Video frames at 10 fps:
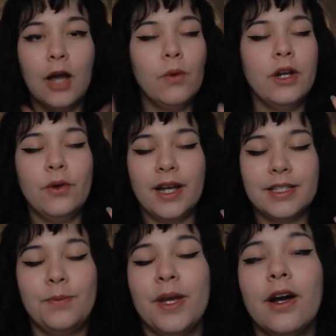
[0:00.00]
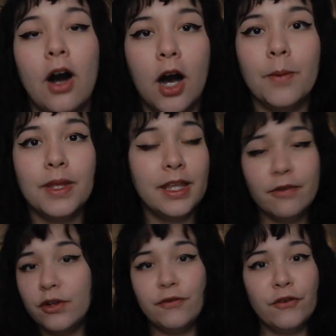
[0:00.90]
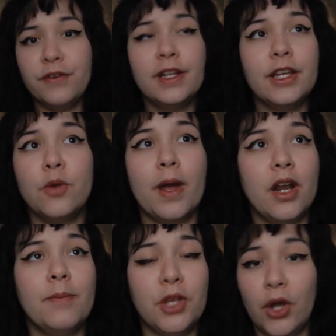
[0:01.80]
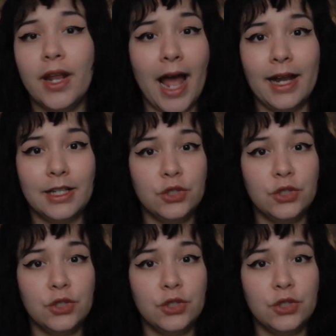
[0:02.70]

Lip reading: I want you guys to pick a hobby, even if you feel like you might not be good at it.